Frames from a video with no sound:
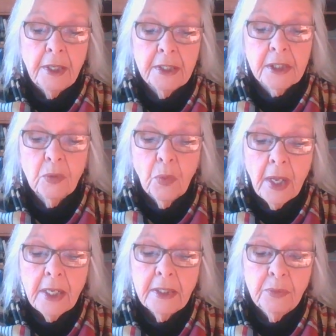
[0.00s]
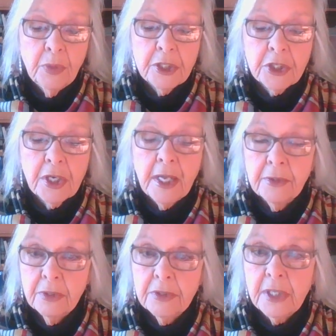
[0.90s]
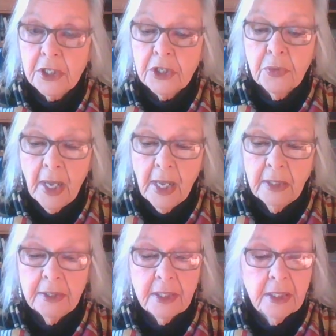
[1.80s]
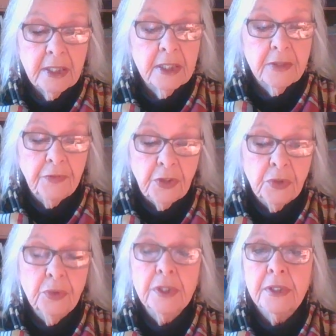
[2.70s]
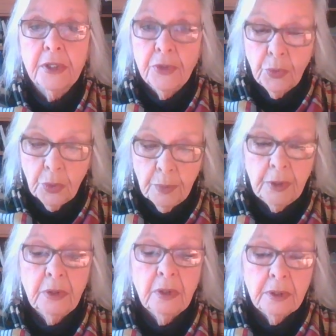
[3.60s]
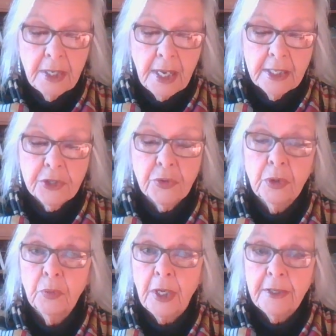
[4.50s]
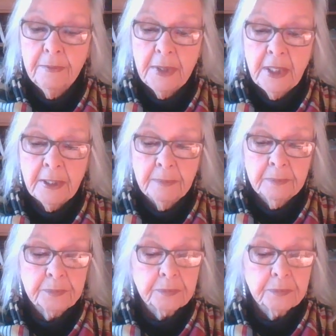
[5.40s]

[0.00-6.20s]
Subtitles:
is the way in which heterosexuality is viewed as the normal, natural way of being.